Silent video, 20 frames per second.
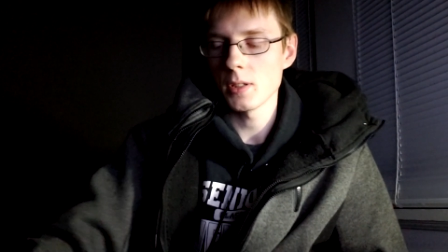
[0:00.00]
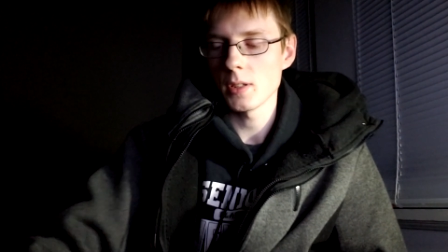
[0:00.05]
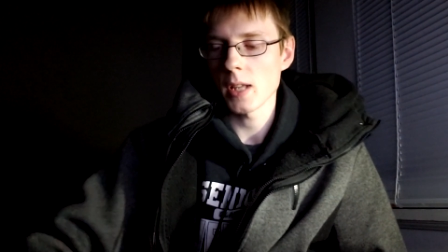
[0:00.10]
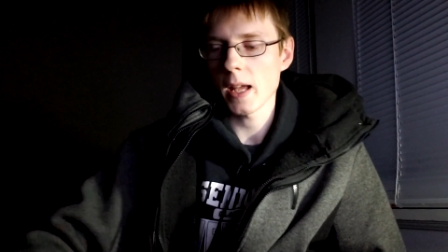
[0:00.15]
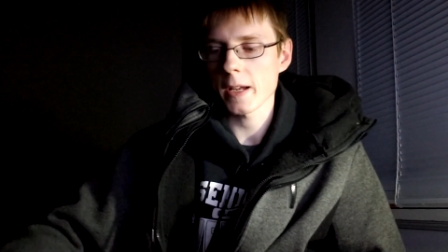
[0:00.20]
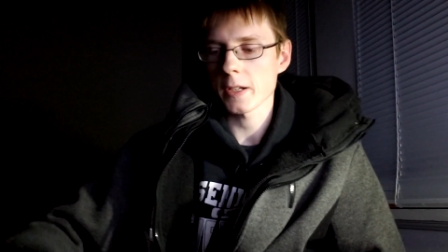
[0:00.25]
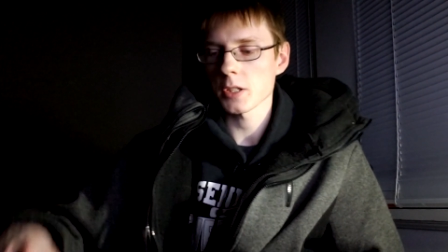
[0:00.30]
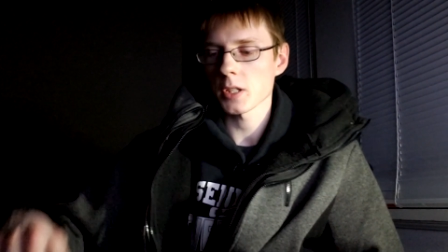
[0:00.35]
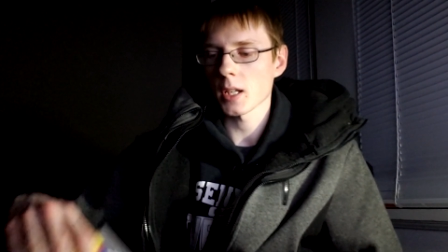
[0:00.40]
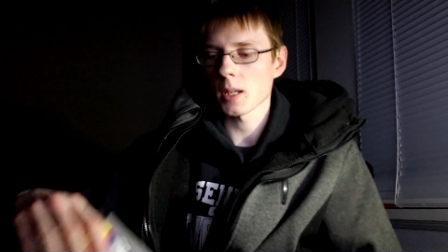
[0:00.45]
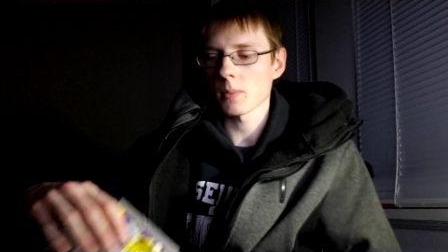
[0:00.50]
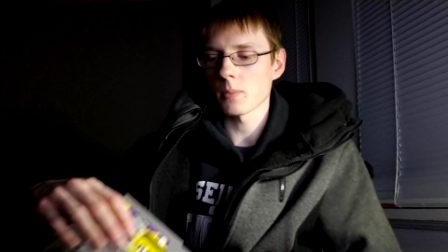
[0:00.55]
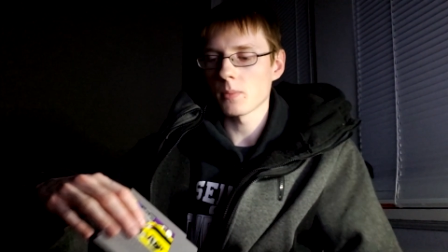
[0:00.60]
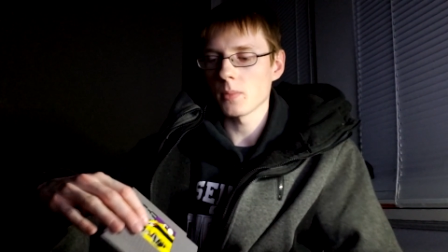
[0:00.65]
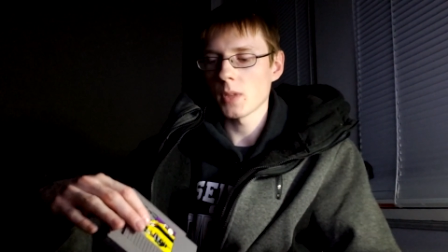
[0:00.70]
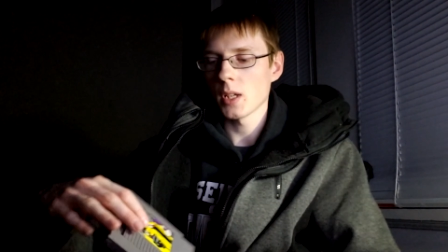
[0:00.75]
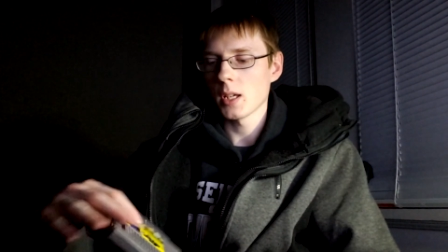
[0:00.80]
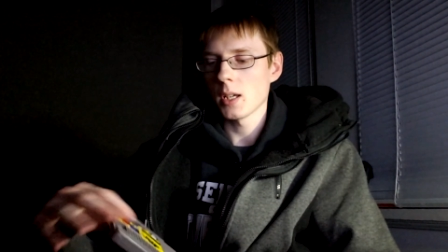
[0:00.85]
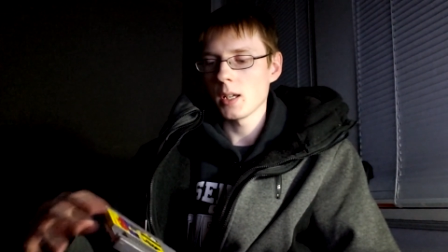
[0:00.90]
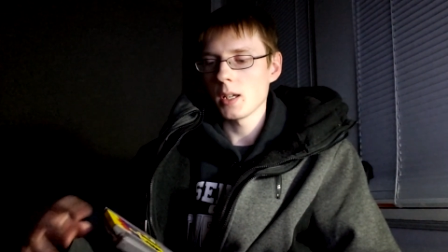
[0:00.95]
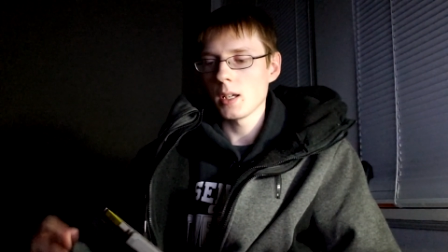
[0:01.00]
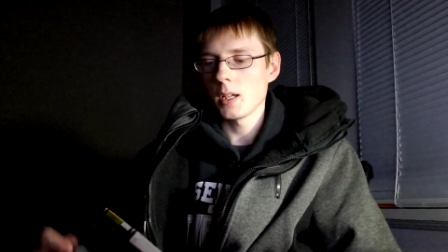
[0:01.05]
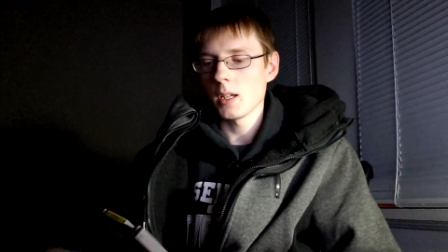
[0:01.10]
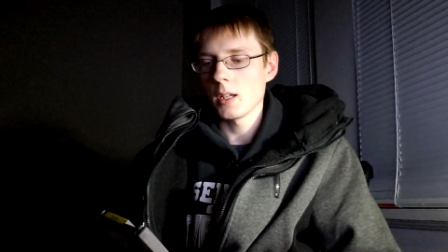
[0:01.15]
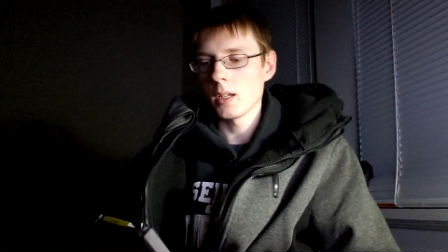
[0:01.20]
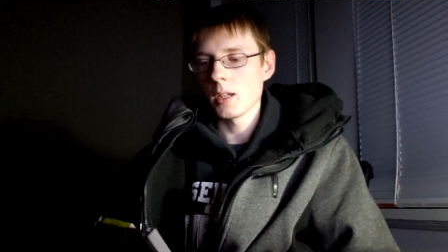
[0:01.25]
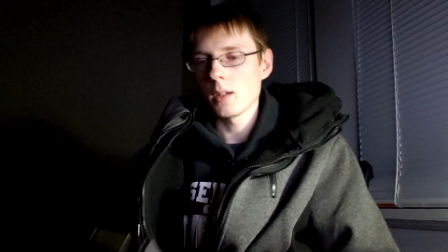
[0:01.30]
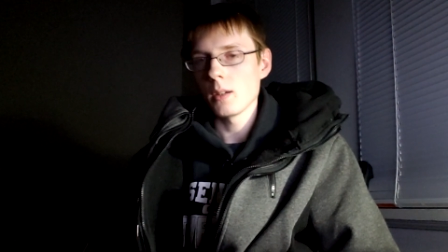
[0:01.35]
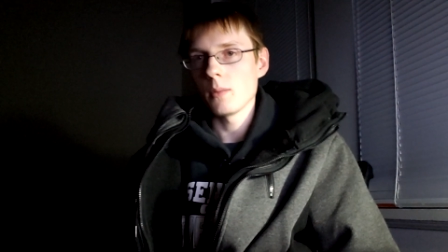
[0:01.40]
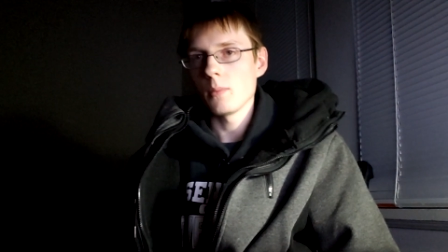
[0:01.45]
actually
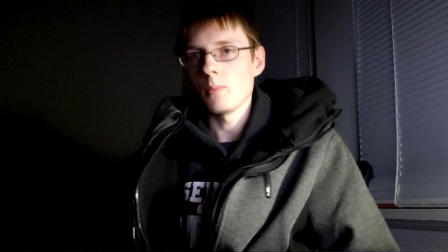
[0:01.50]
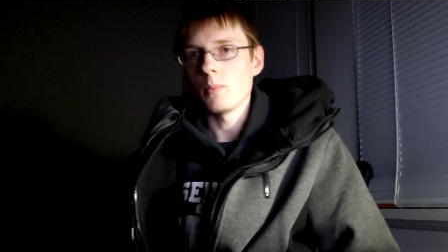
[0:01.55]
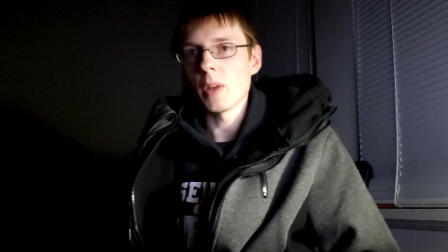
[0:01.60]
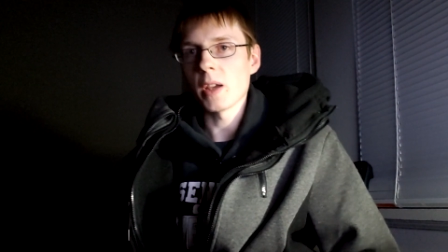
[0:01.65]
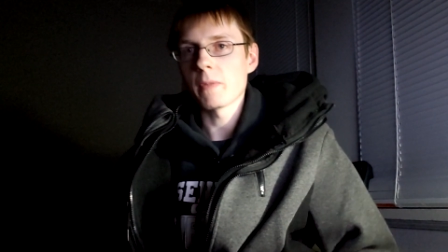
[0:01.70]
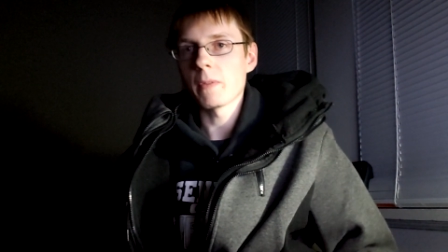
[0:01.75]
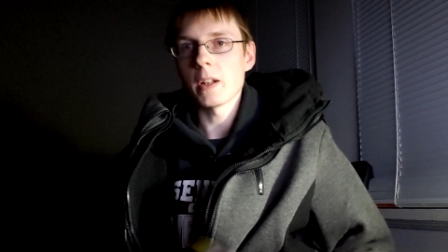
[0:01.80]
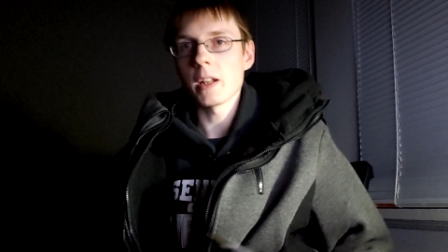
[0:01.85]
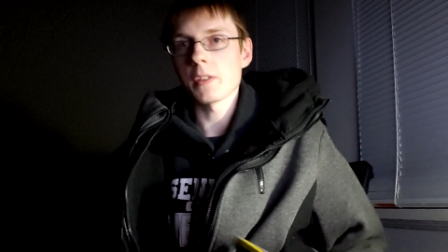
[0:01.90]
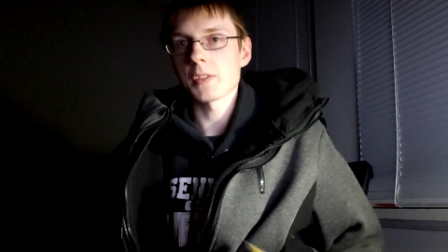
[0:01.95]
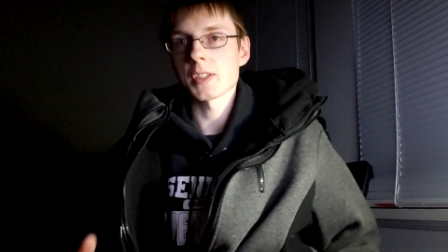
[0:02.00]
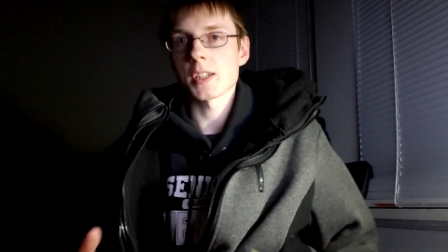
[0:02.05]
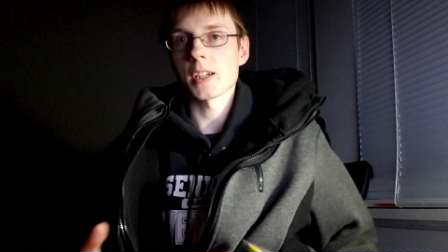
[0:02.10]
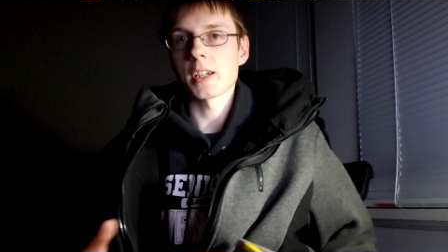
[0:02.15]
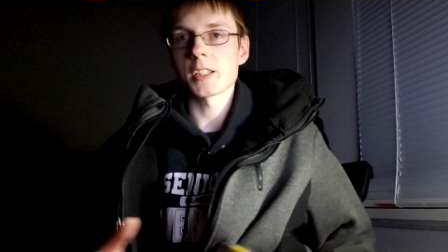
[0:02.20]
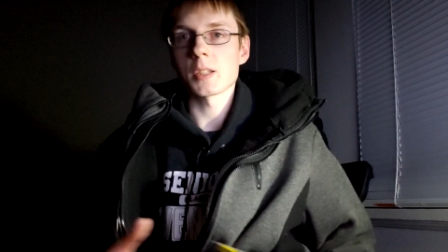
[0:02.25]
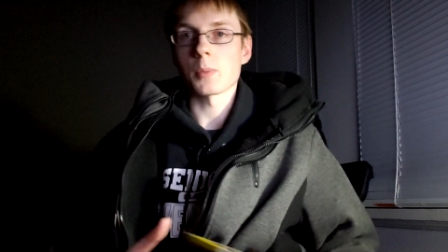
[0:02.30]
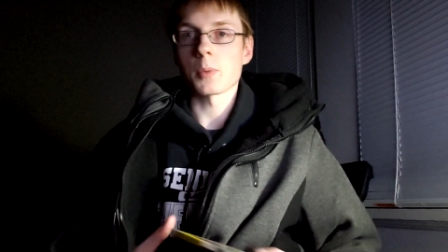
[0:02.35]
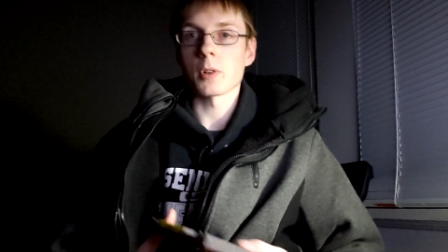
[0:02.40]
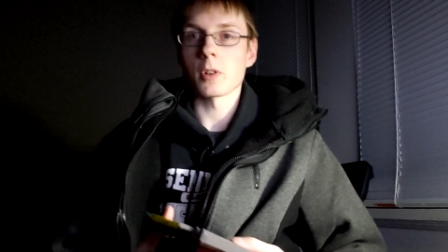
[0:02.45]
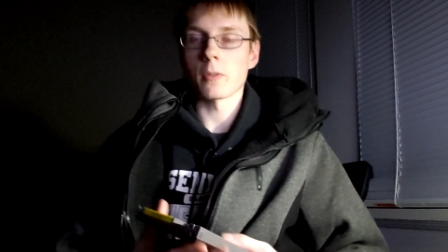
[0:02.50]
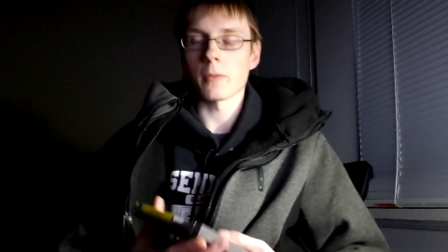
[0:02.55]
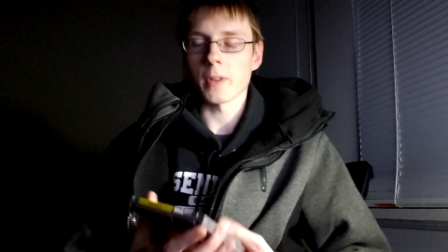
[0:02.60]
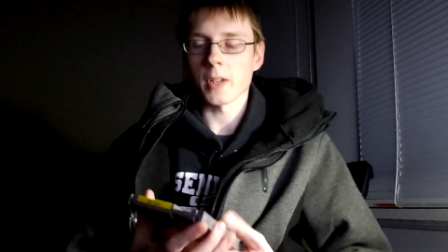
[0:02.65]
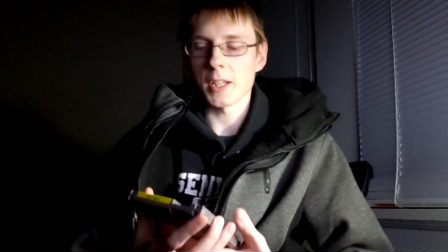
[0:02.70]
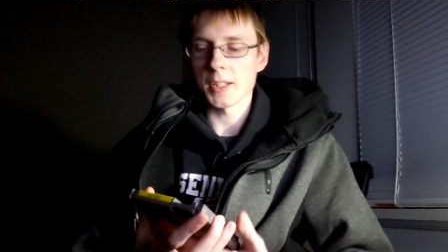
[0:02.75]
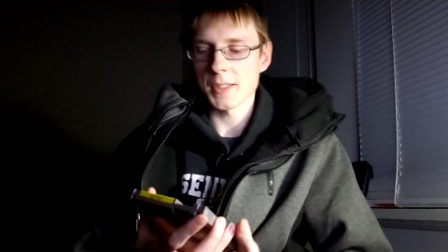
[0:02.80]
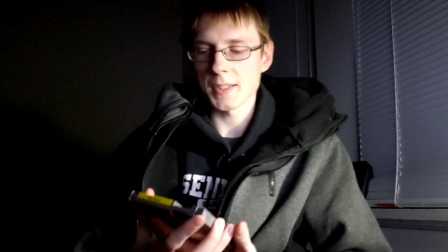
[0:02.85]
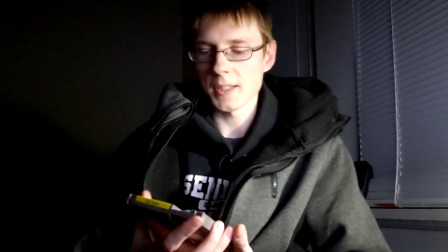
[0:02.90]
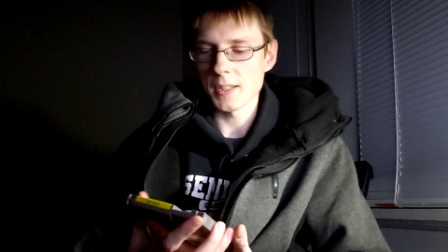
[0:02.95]
make videos on it to prove
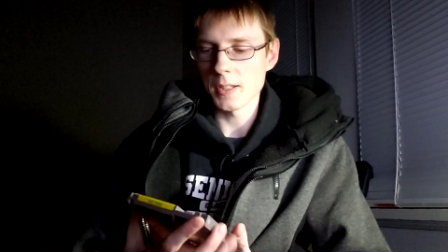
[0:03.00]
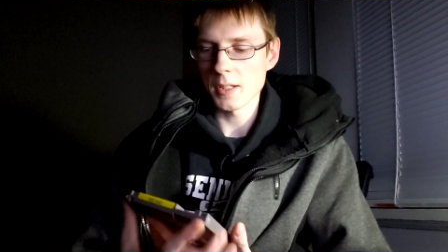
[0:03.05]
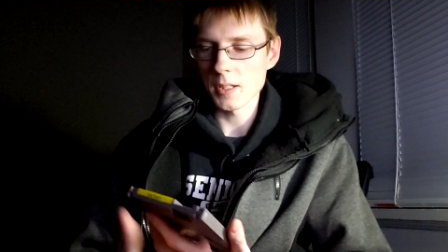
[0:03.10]
it.